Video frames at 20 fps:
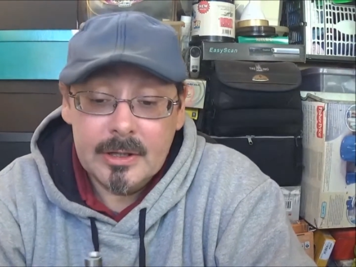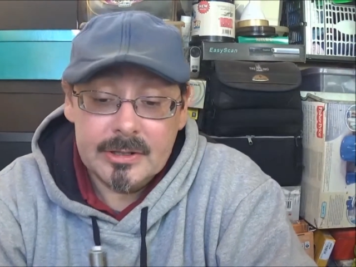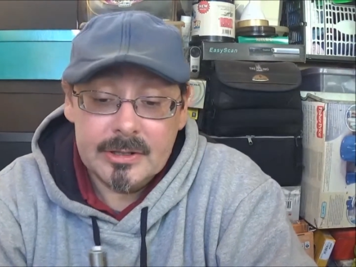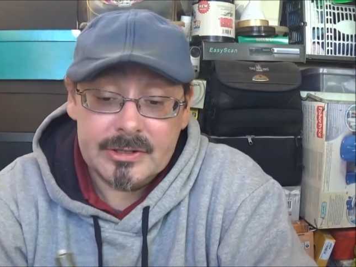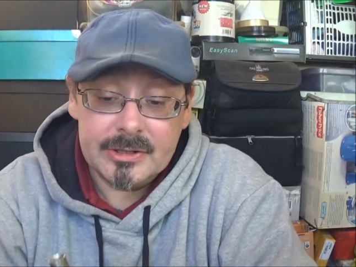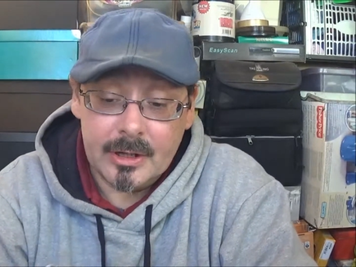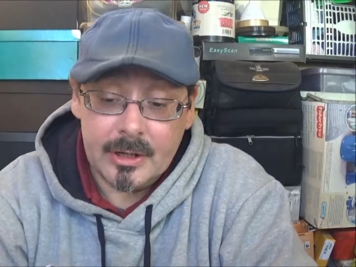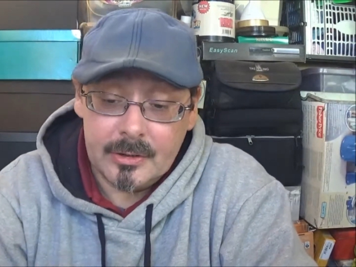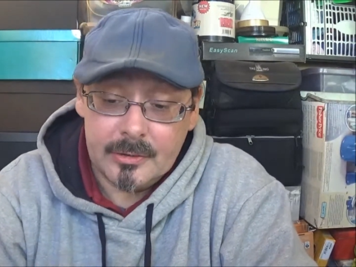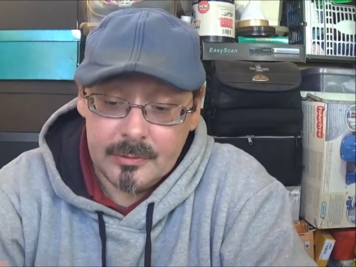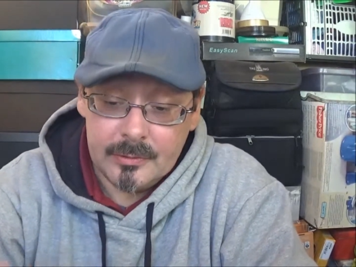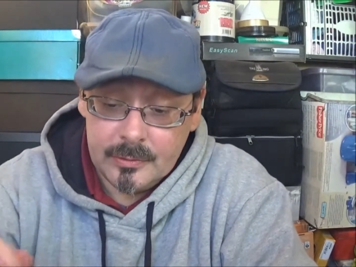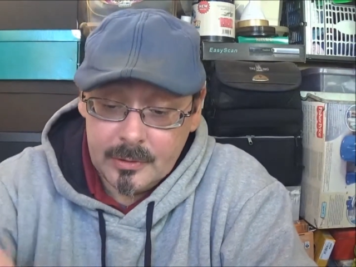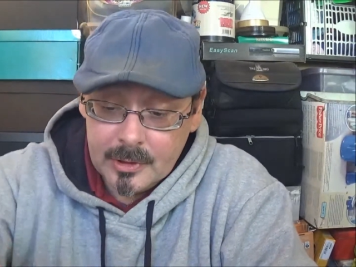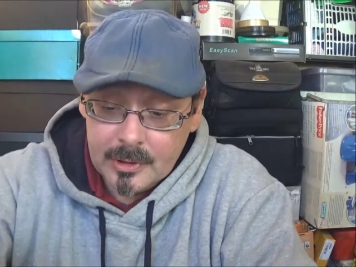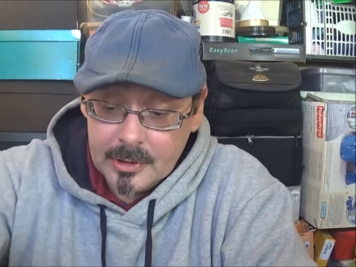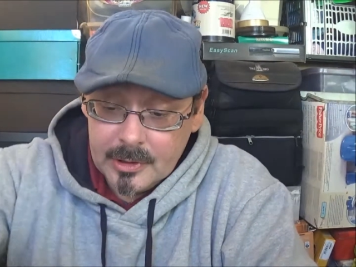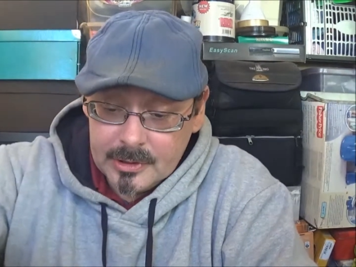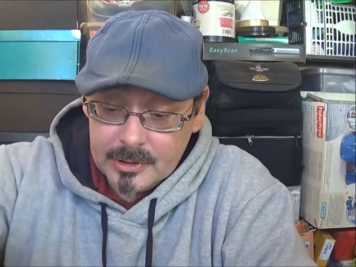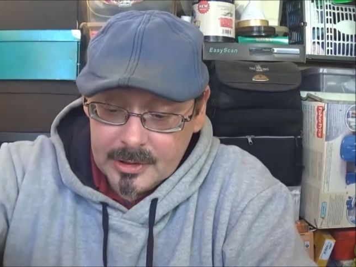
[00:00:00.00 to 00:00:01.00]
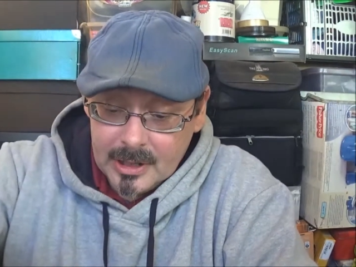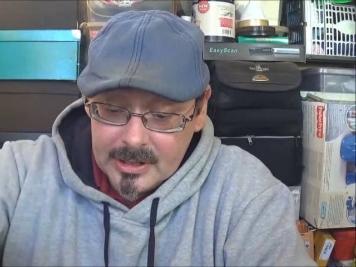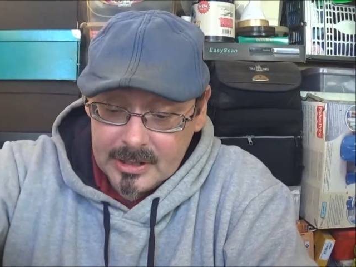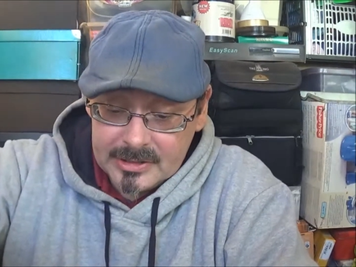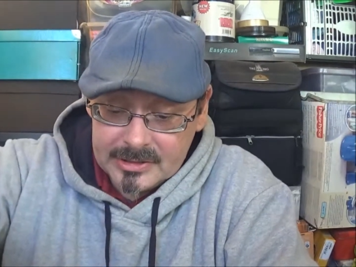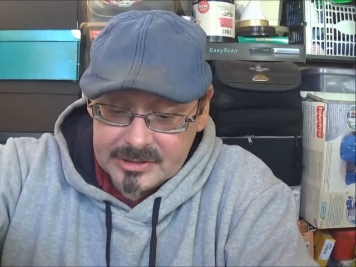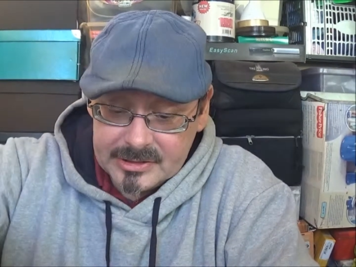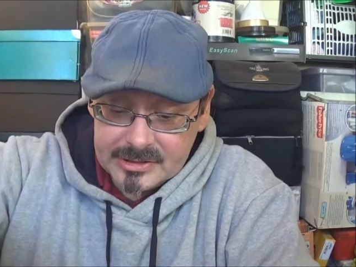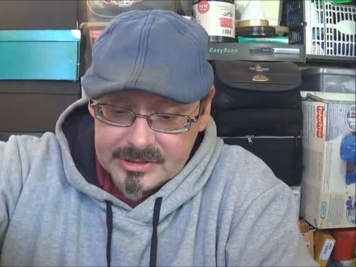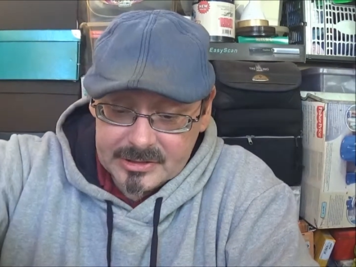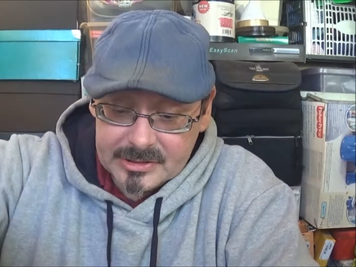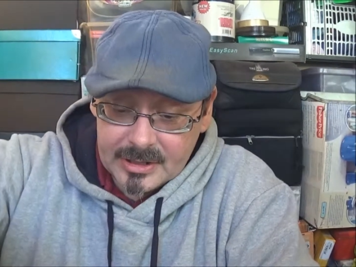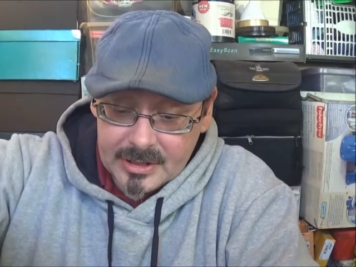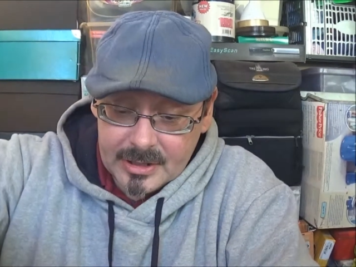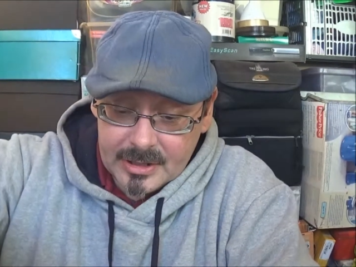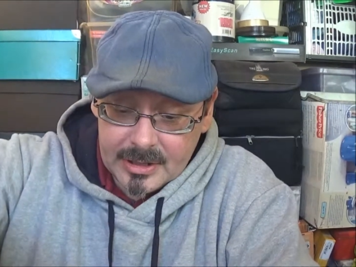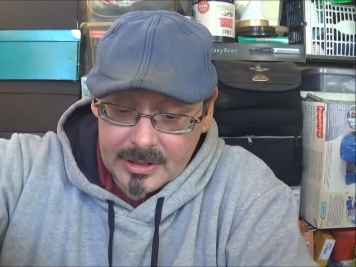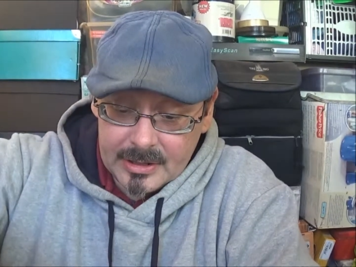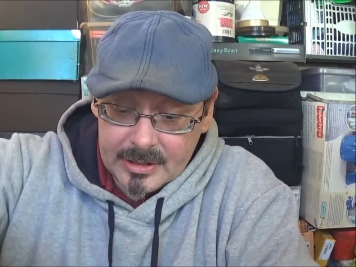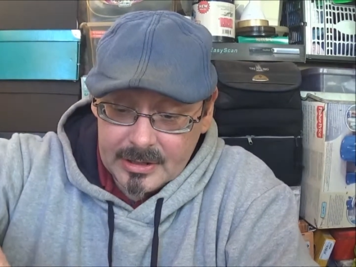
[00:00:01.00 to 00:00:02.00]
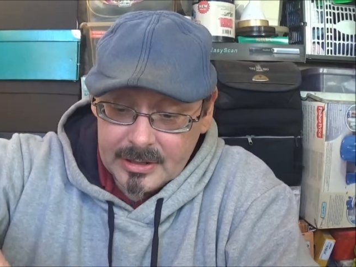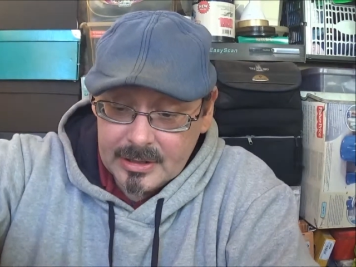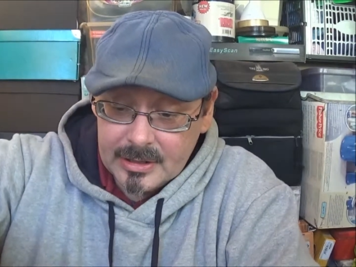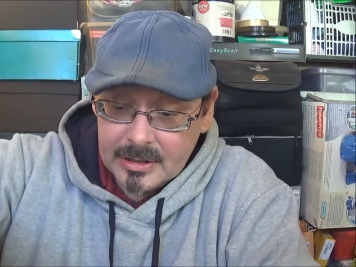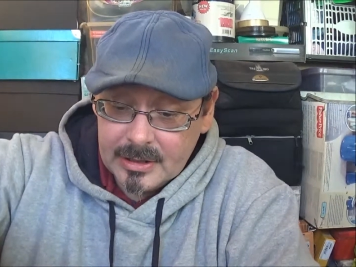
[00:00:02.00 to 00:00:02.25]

So, that's on